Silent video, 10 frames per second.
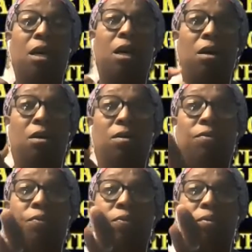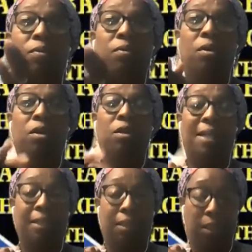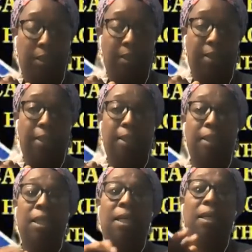of Her Excellency